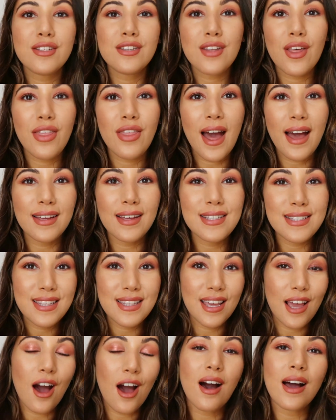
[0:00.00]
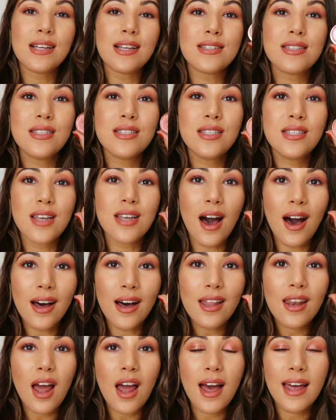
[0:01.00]
So that is the eyes
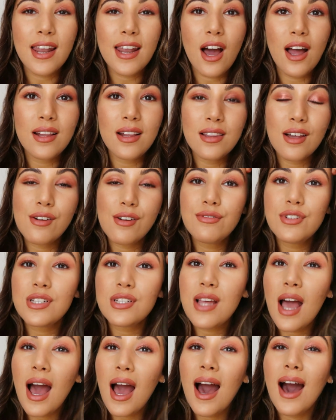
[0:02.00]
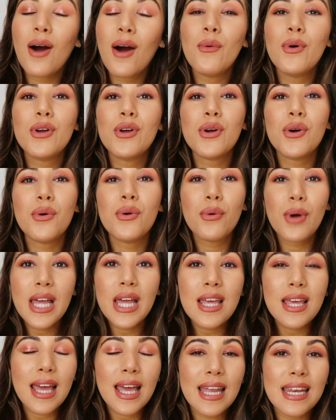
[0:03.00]
done, and I love just how
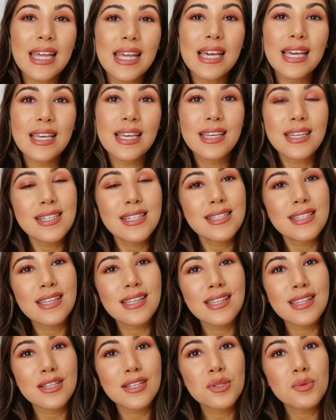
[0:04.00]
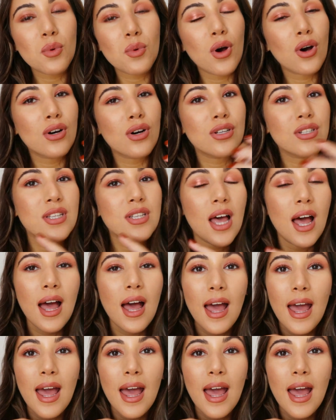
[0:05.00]
quick and easy this was.